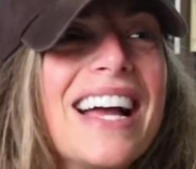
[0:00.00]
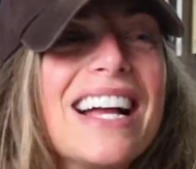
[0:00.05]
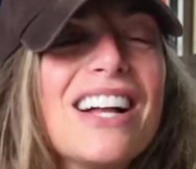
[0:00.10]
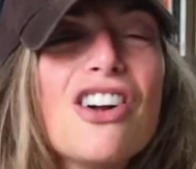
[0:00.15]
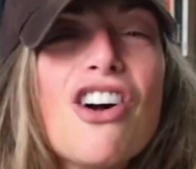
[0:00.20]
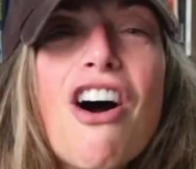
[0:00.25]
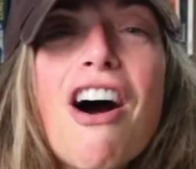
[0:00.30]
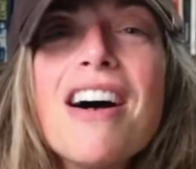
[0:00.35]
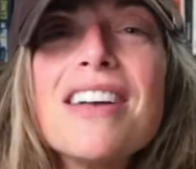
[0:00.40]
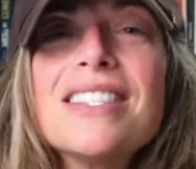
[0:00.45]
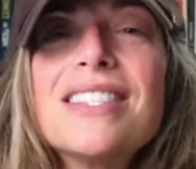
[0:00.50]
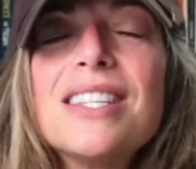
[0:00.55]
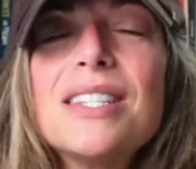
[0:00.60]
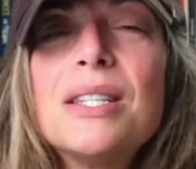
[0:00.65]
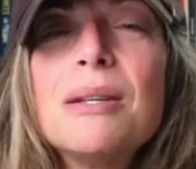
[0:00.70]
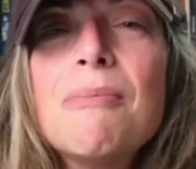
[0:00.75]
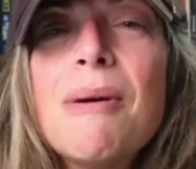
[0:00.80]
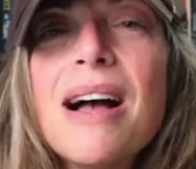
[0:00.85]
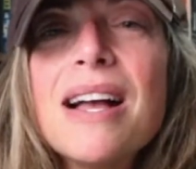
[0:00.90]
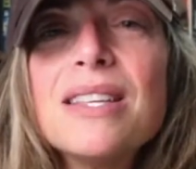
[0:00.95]
caused the
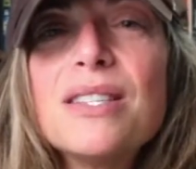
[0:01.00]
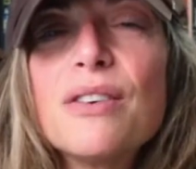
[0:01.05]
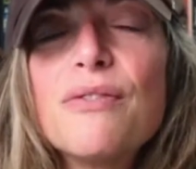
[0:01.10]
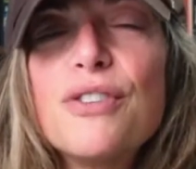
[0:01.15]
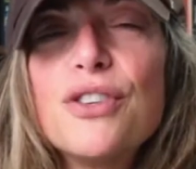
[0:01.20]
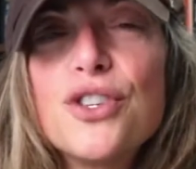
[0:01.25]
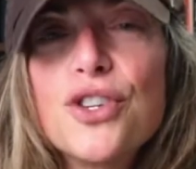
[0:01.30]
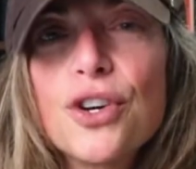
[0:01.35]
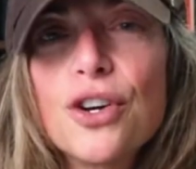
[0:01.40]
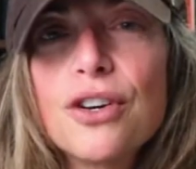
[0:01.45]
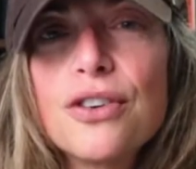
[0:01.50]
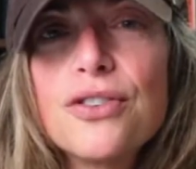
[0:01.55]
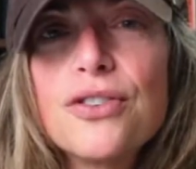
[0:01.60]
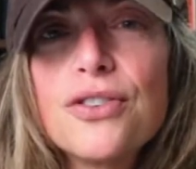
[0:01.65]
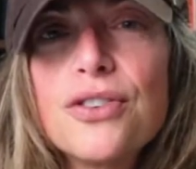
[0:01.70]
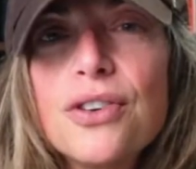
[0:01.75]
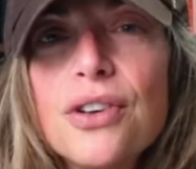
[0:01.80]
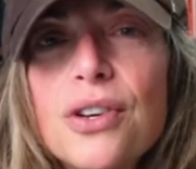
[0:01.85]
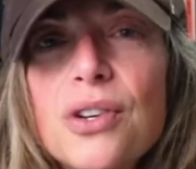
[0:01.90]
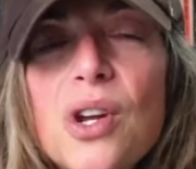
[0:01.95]
demise of the
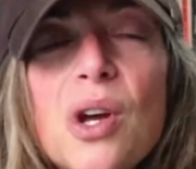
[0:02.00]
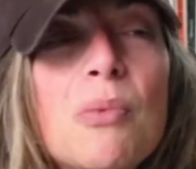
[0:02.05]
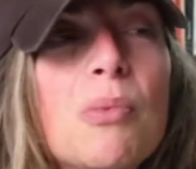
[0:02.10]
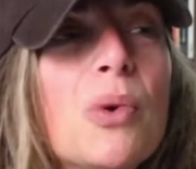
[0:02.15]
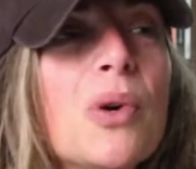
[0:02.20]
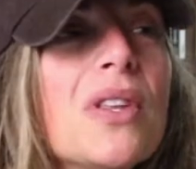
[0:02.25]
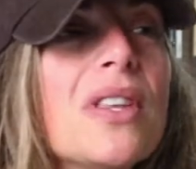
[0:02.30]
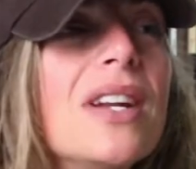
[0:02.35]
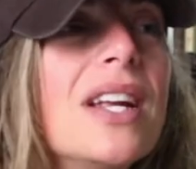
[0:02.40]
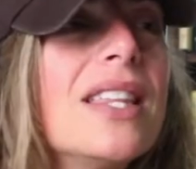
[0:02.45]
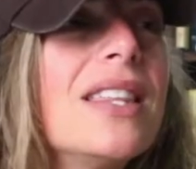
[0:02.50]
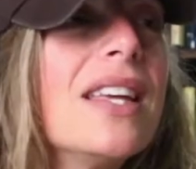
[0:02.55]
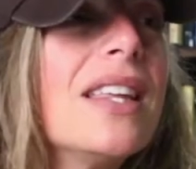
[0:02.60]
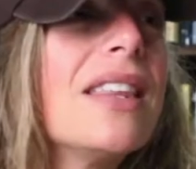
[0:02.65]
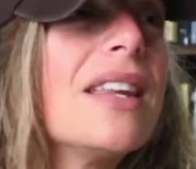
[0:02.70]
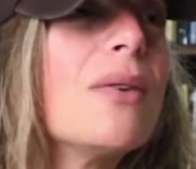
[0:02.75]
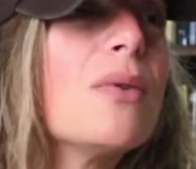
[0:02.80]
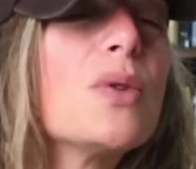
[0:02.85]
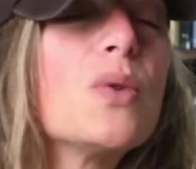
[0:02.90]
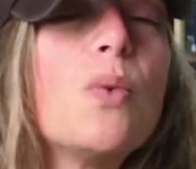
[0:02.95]
church. No more than I think
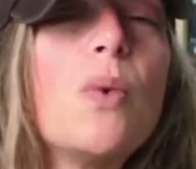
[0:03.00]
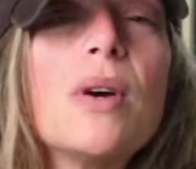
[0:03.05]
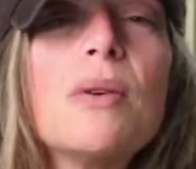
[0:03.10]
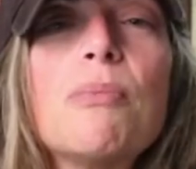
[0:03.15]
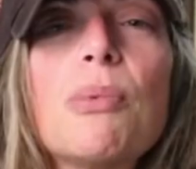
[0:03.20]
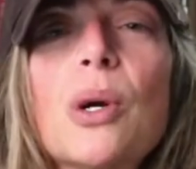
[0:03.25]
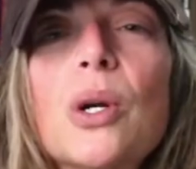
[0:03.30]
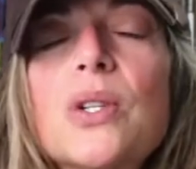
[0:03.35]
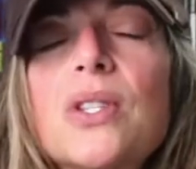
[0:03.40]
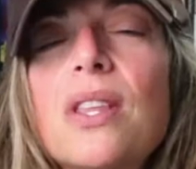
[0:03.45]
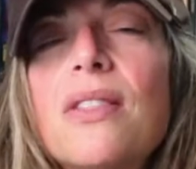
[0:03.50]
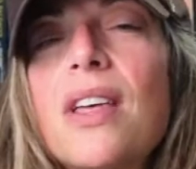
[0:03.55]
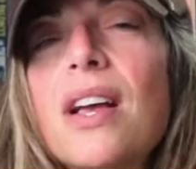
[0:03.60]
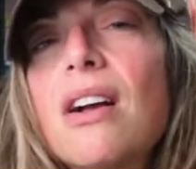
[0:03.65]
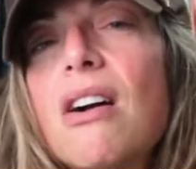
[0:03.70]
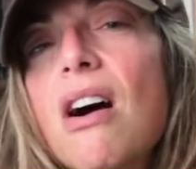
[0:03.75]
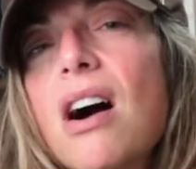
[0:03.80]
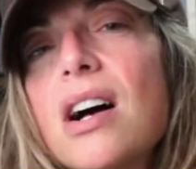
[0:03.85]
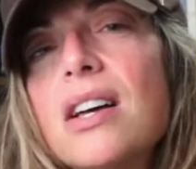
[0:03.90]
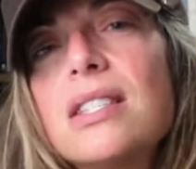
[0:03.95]
that it was one person
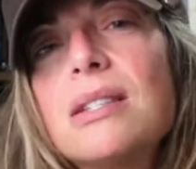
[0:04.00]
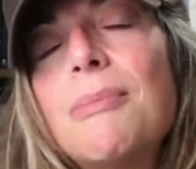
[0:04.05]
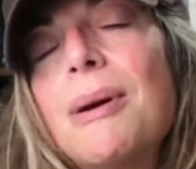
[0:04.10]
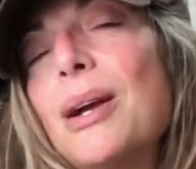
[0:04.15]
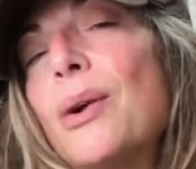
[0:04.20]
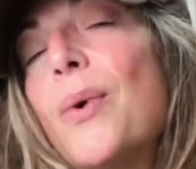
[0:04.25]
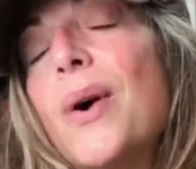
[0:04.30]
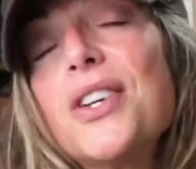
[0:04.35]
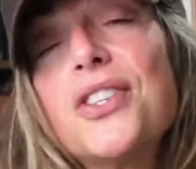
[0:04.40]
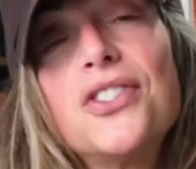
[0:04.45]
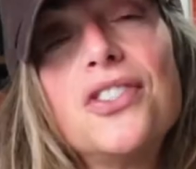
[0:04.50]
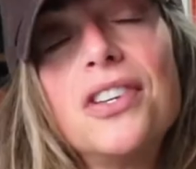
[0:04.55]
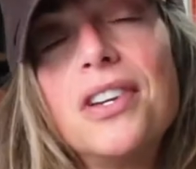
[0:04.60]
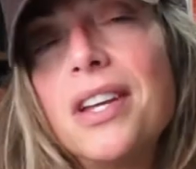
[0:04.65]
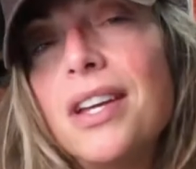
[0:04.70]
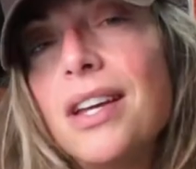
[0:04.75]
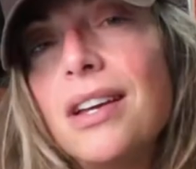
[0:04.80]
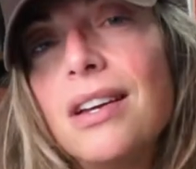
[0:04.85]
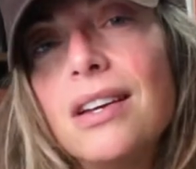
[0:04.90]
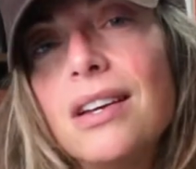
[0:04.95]
that caused my
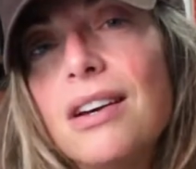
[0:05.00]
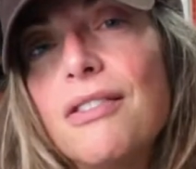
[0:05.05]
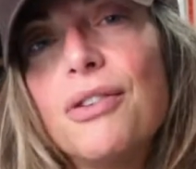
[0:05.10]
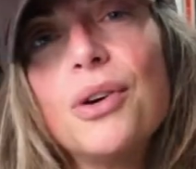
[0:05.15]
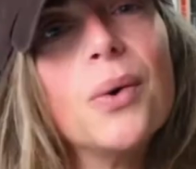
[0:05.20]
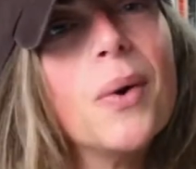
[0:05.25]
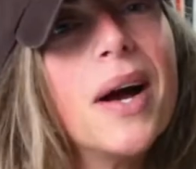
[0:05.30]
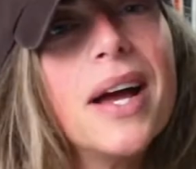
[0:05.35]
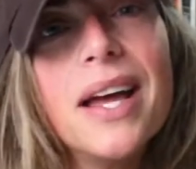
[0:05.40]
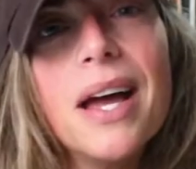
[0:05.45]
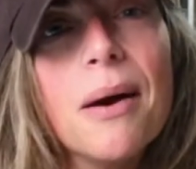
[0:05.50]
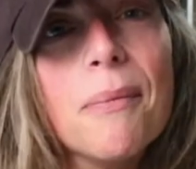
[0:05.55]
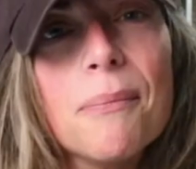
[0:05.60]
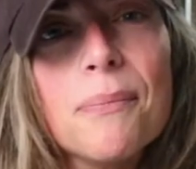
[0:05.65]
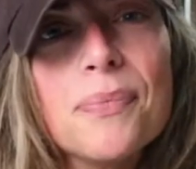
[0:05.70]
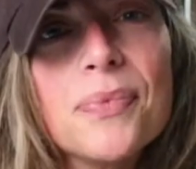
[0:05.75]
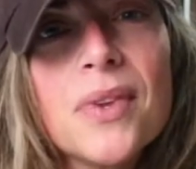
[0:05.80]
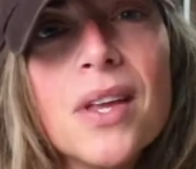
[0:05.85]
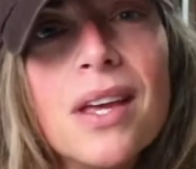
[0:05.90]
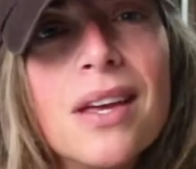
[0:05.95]
questioning of who I
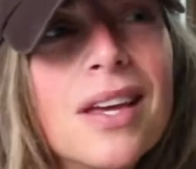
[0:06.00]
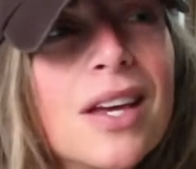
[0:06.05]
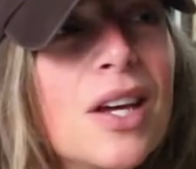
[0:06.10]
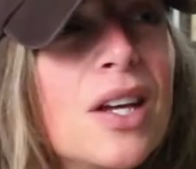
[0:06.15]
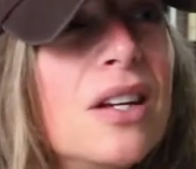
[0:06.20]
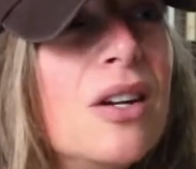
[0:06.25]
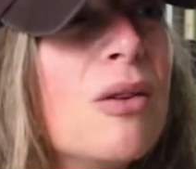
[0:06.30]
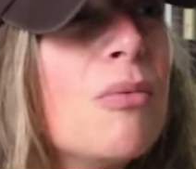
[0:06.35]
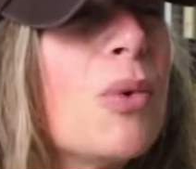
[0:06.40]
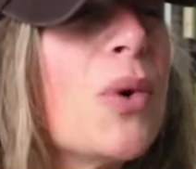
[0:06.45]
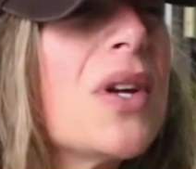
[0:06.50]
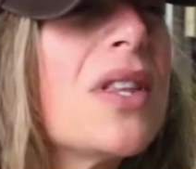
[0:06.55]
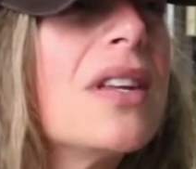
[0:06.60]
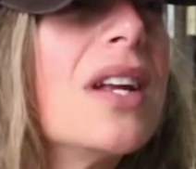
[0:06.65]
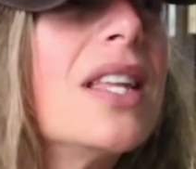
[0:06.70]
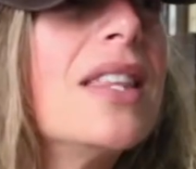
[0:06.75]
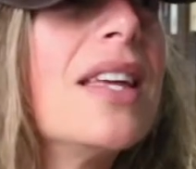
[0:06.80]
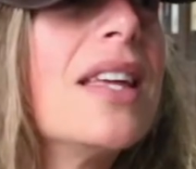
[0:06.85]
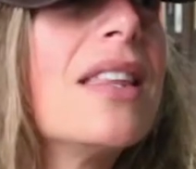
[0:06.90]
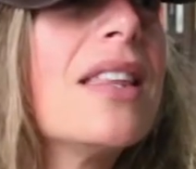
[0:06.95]
am. No more than
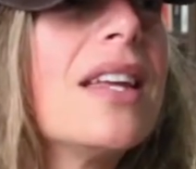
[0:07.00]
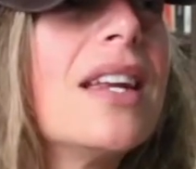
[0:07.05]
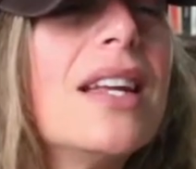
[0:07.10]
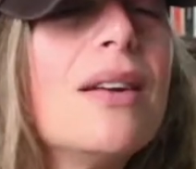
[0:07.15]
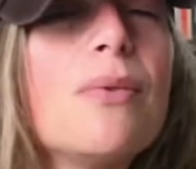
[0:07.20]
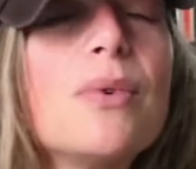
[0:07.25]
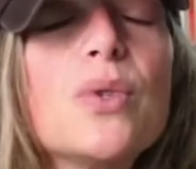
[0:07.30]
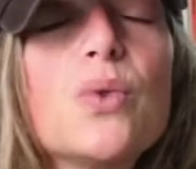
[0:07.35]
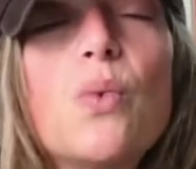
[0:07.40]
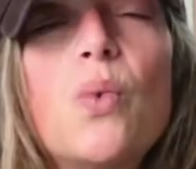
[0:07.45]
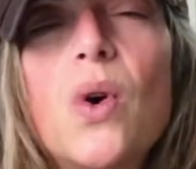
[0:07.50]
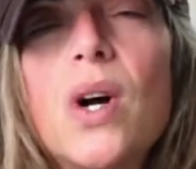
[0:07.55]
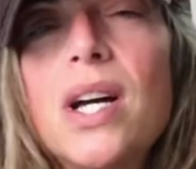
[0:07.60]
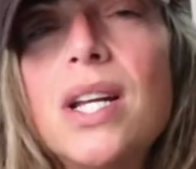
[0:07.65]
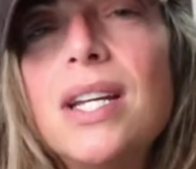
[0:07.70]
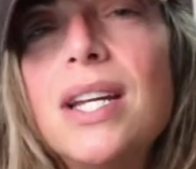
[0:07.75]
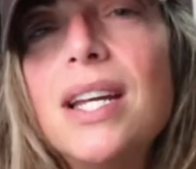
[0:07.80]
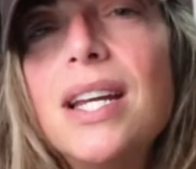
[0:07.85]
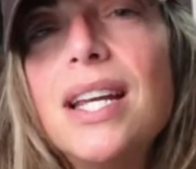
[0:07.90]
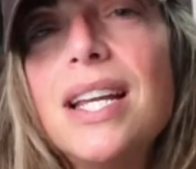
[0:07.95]
I think that it was
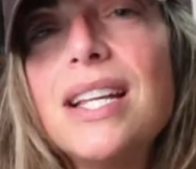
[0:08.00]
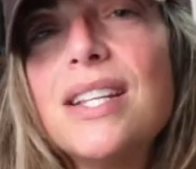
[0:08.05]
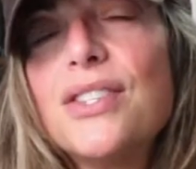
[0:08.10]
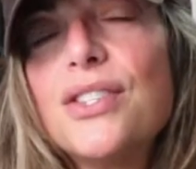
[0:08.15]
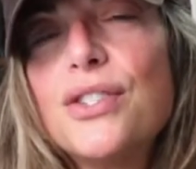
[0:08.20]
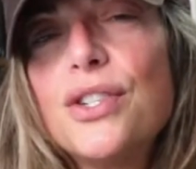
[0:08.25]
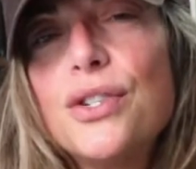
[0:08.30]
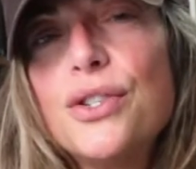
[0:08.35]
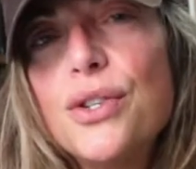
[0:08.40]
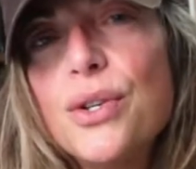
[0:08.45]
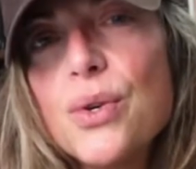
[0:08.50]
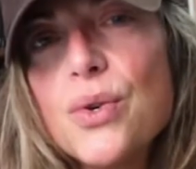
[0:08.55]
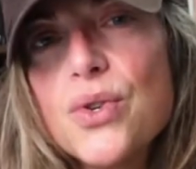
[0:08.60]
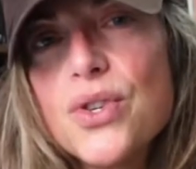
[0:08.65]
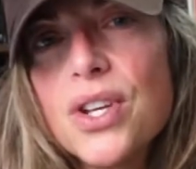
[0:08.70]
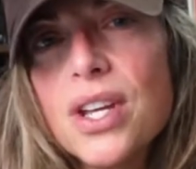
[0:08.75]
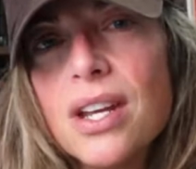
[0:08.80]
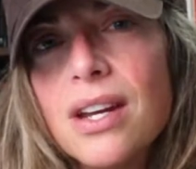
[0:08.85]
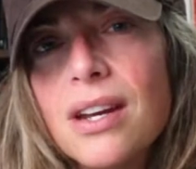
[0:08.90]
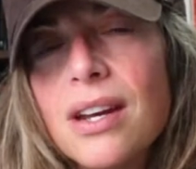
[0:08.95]
one
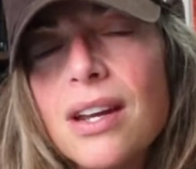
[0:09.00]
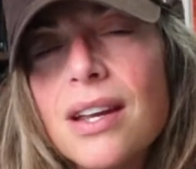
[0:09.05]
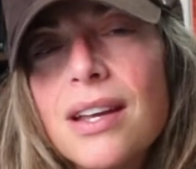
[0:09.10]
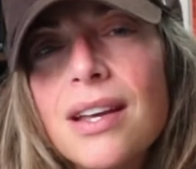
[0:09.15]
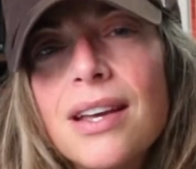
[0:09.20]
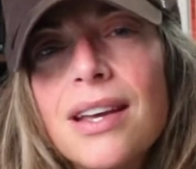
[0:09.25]
institution